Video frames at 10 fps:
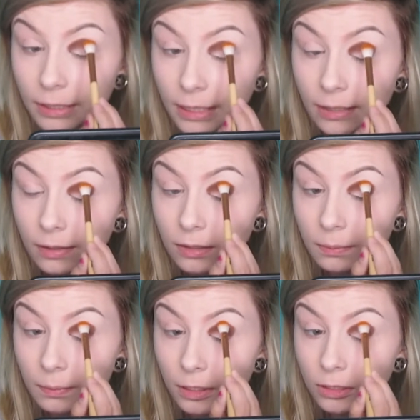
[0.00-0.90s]
Take this
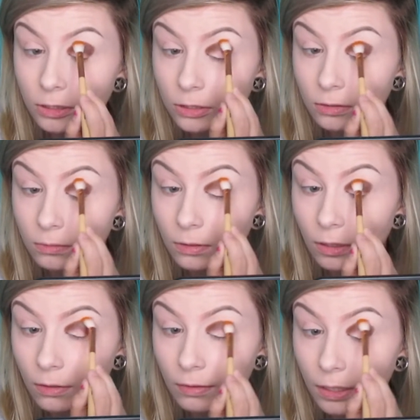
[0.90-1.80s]
brush and we'll
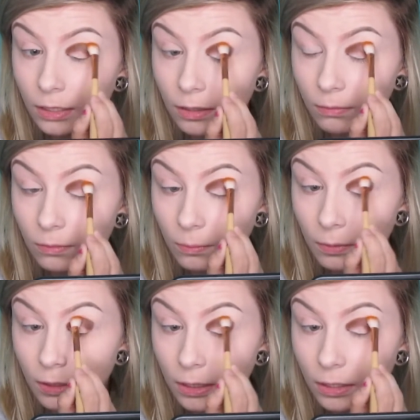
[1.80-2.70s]
go in and we'll
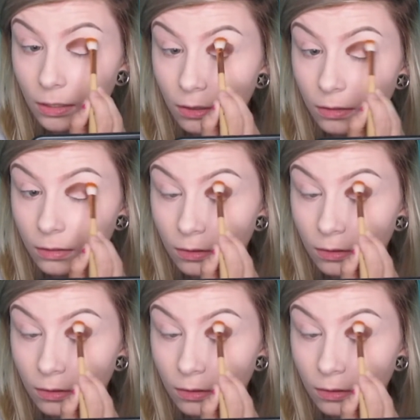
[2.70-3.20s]
blend it.